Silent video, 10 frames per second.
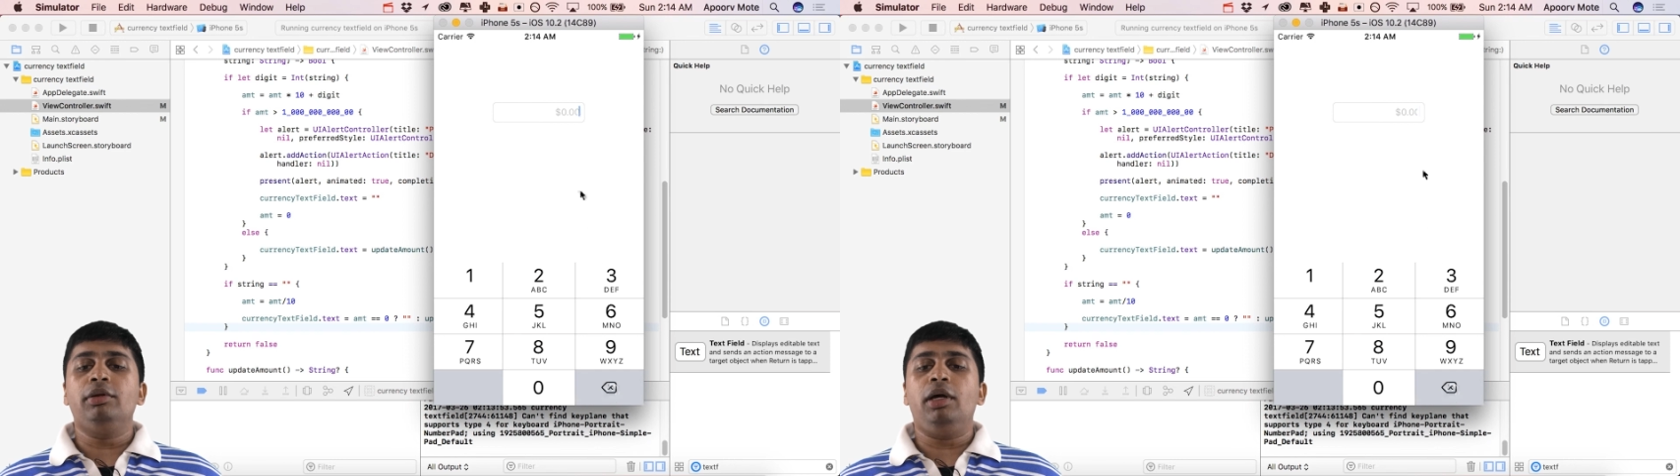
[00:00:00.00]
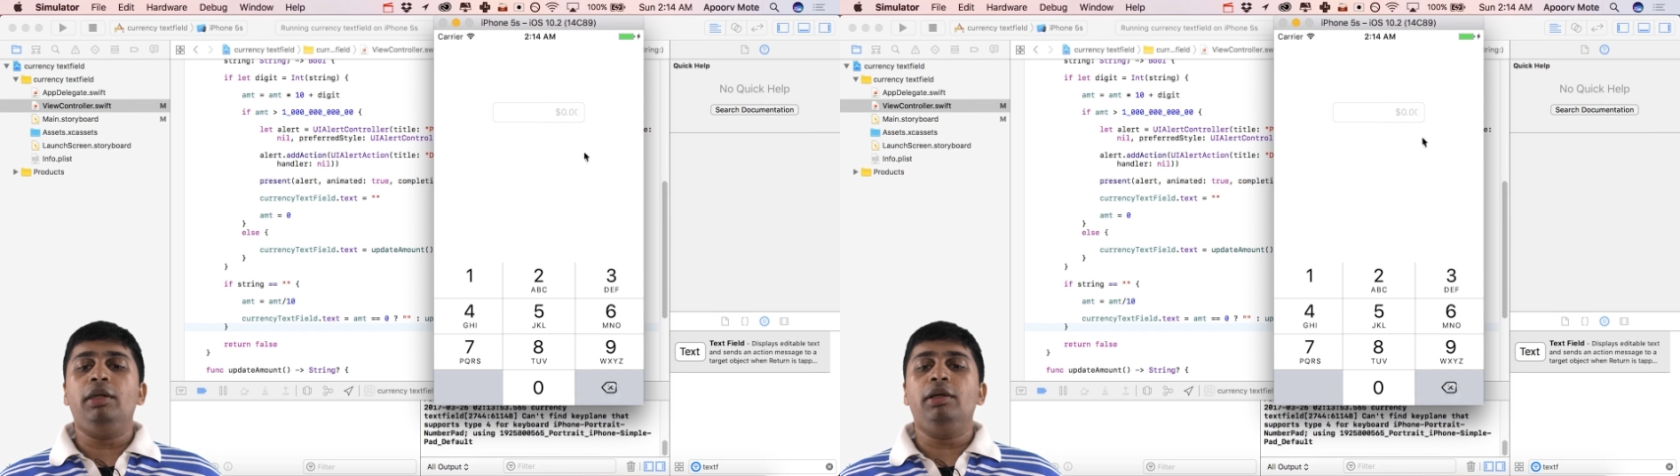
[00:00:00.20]

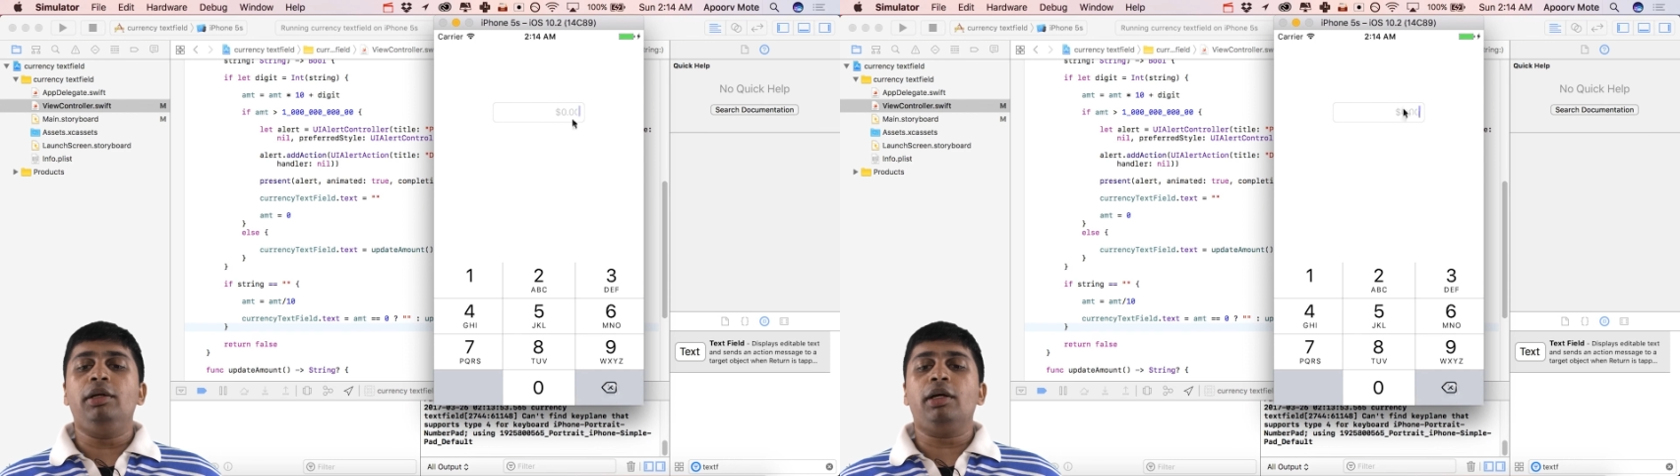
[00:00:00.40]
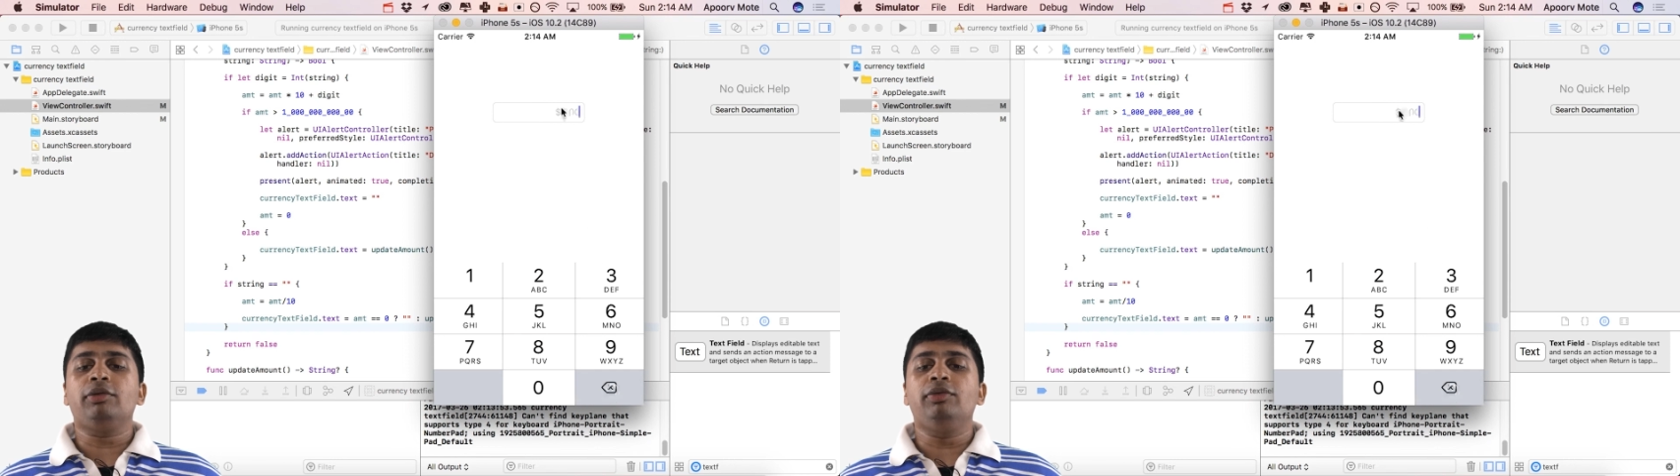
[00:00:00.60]
and the
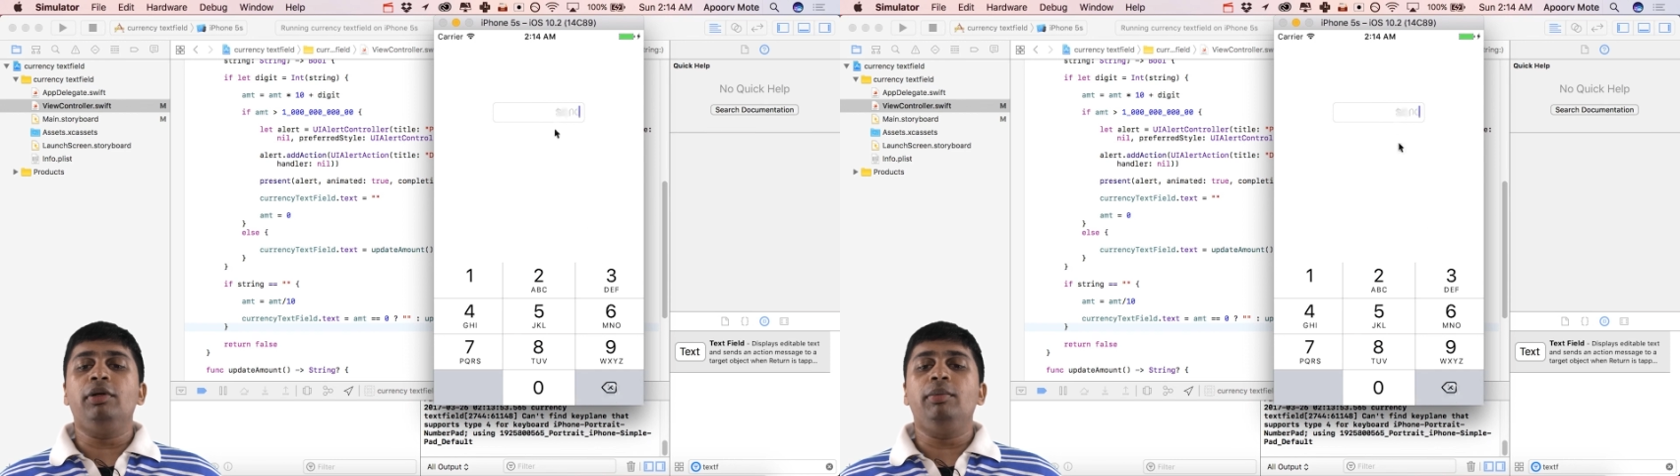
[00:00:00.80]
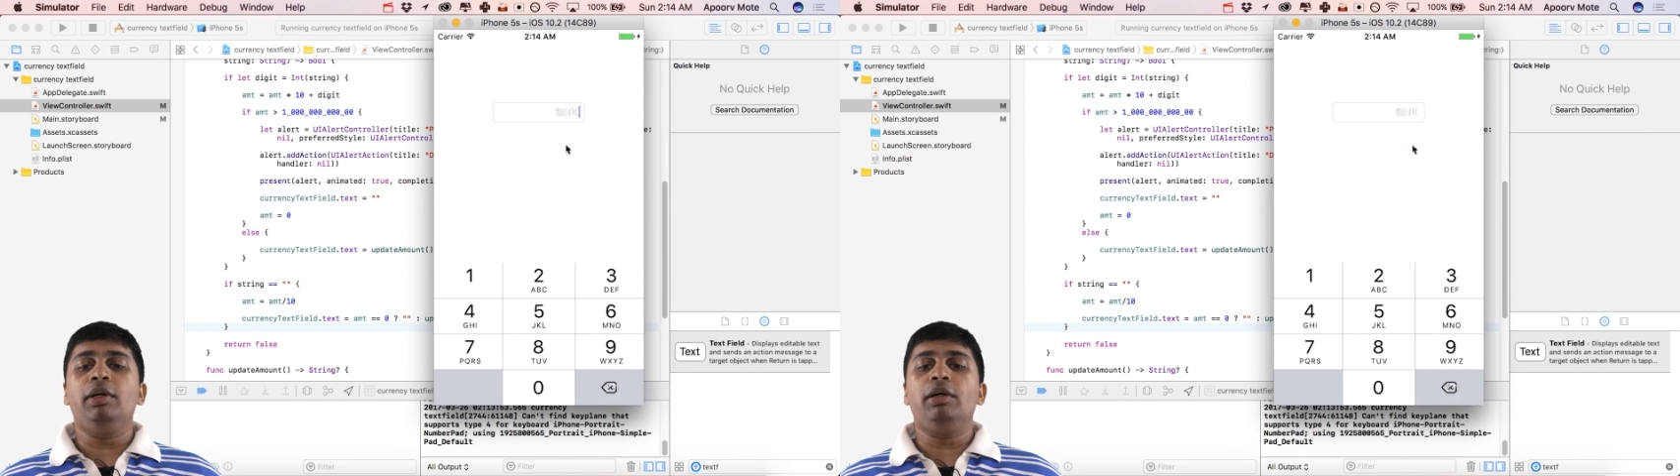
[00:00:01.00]
text
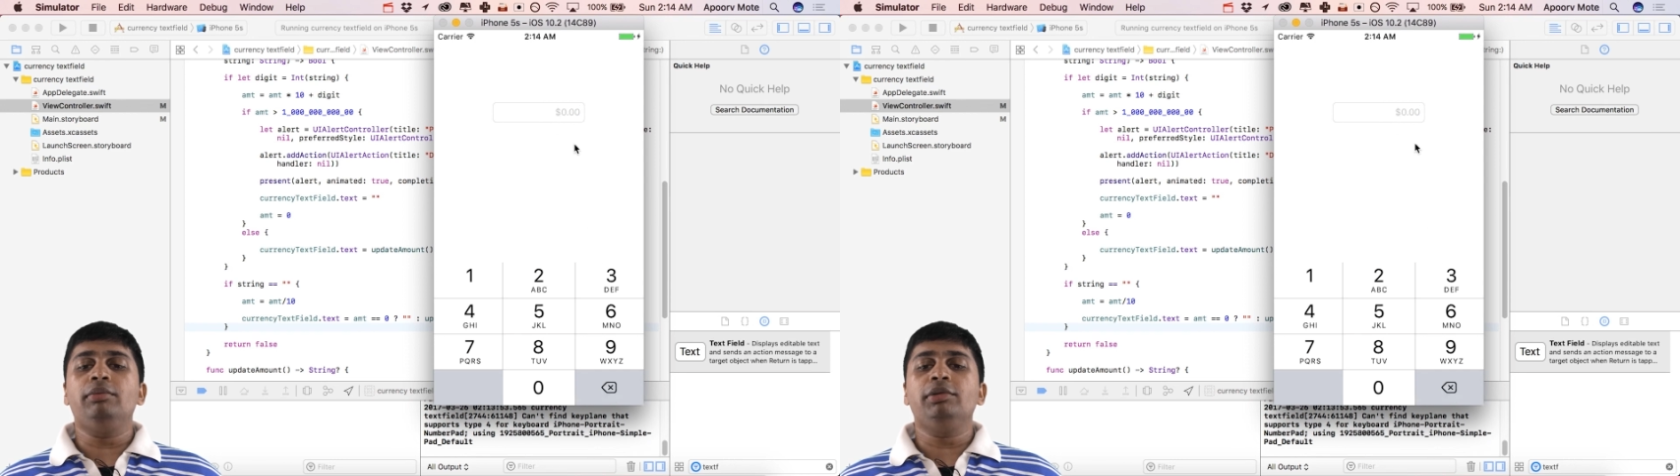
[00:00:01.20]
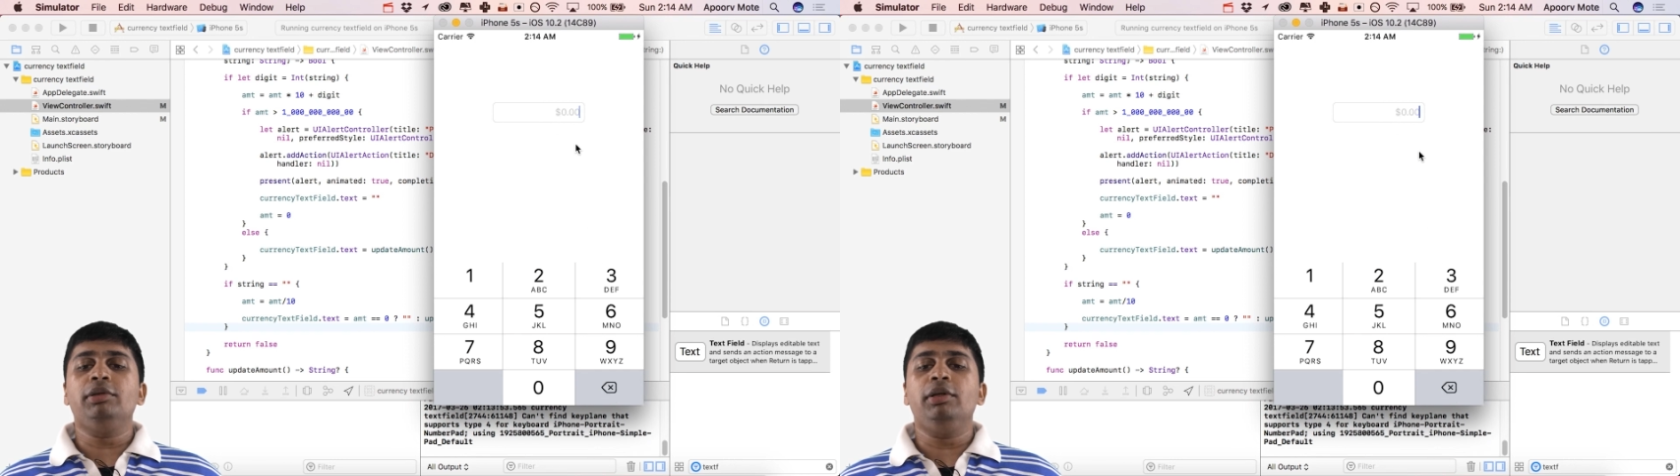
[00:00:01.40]
field
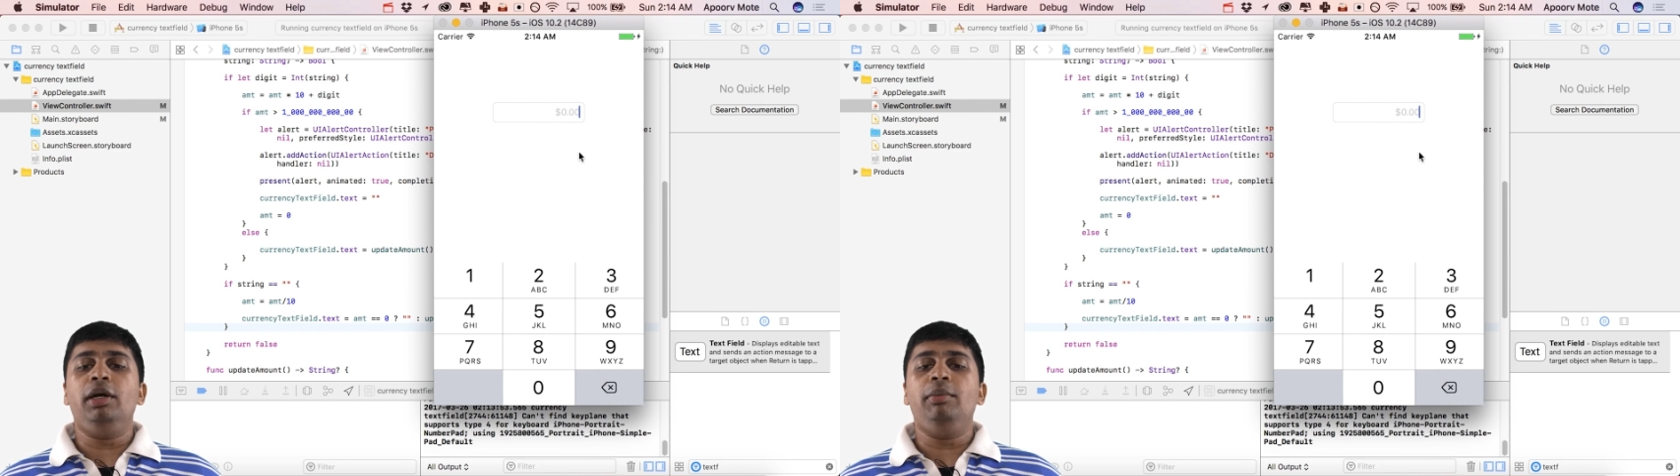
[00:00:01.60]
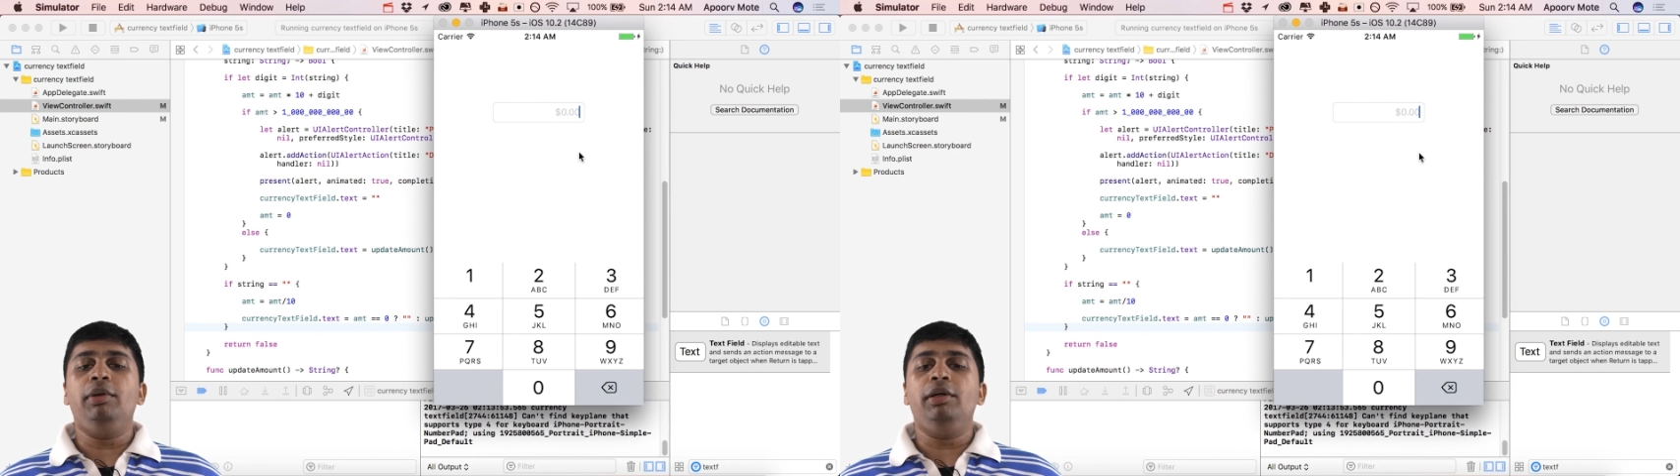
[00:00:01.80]
becomes
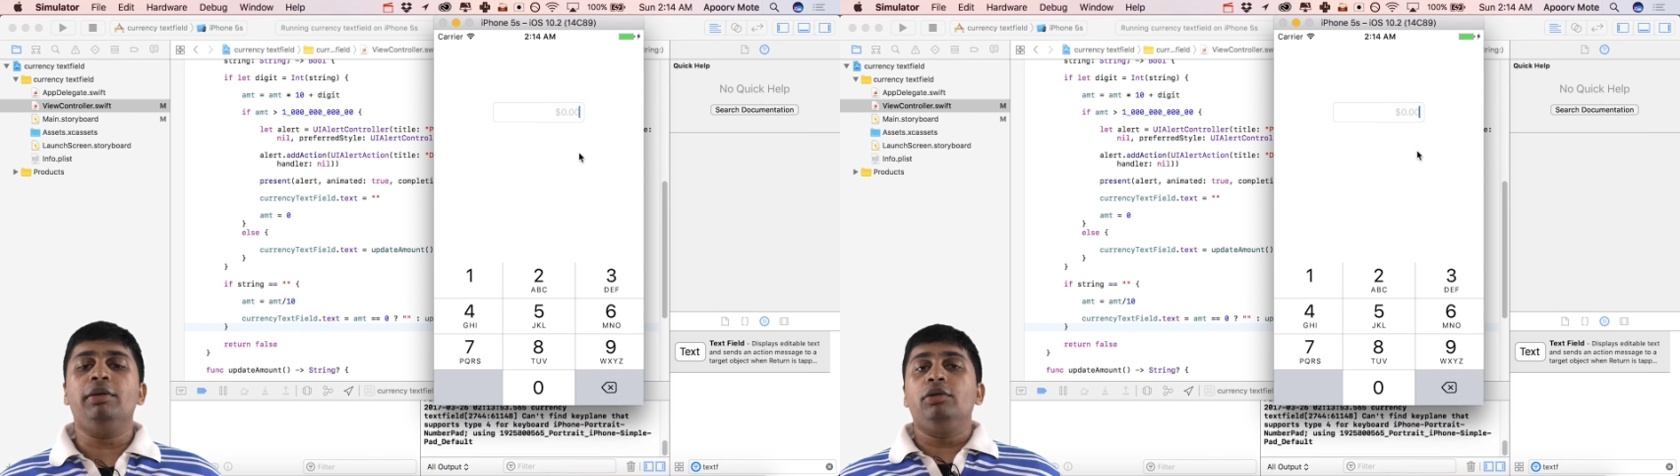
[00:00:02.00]
empty.